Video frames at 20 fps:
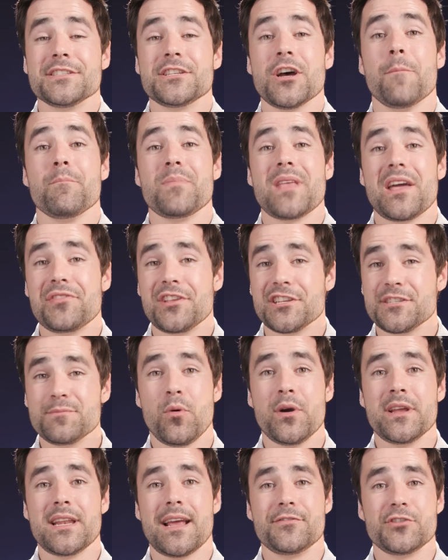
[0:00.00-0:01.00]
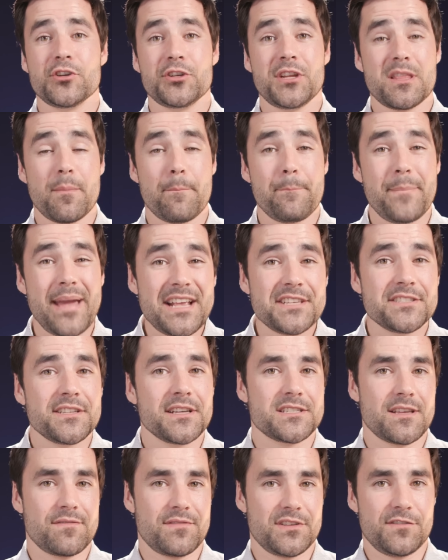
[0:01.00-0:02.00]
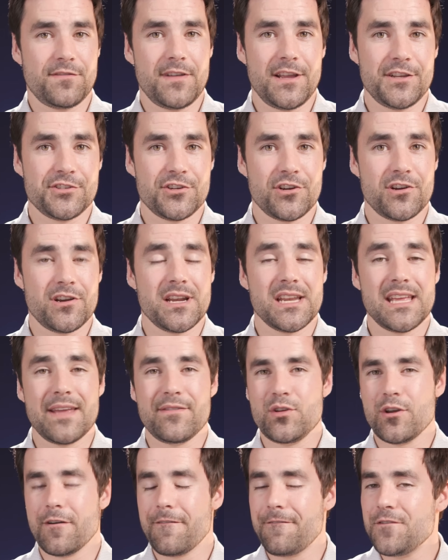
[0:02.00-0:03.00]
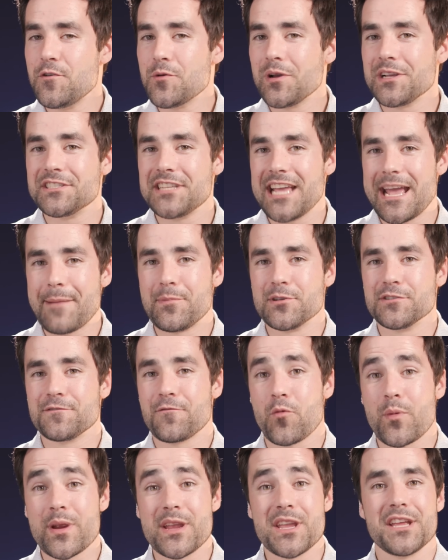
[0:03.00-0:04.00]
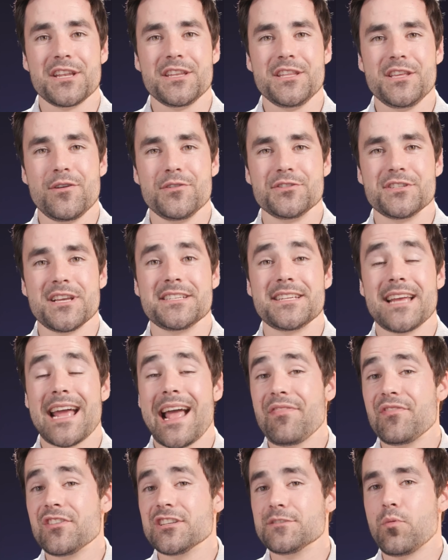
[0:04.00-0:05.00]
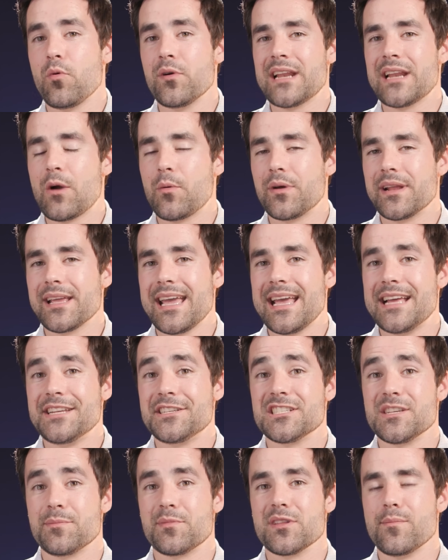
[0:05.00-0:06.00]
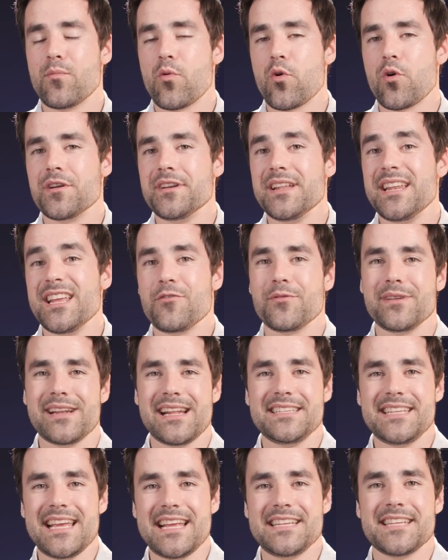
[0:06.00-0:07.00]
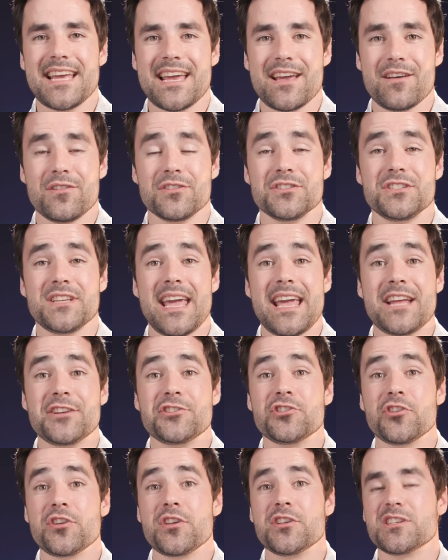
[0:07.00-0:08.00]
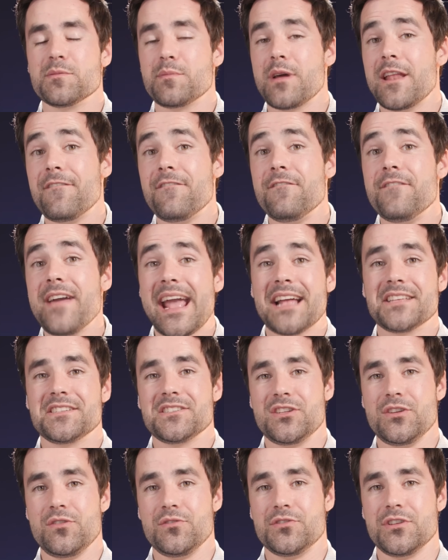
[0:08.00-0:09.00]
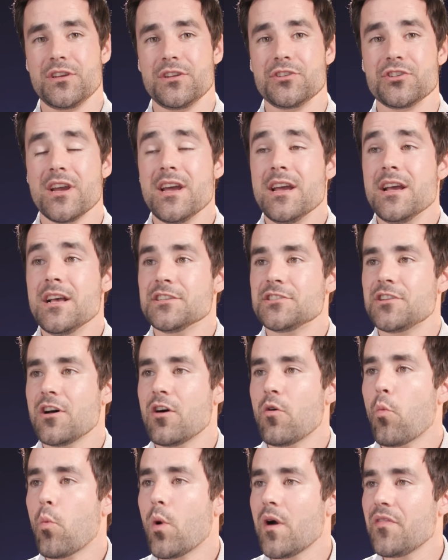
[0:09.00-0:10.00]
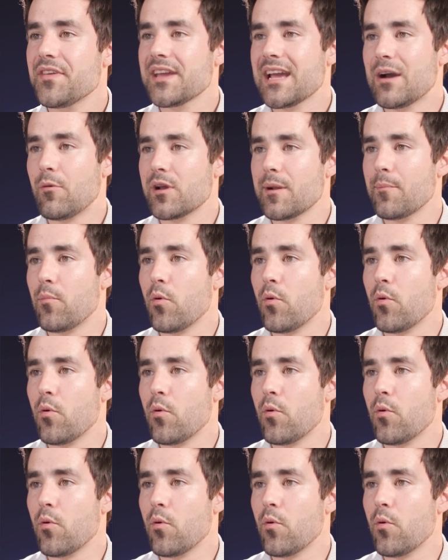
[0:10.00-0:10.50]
So at this point, I've shown you the basics of this feature and given you a few examples for where you could use it. At this point, I wanna get into some of the more nitty gritty details and show you some advanced usage. So one thing I wanna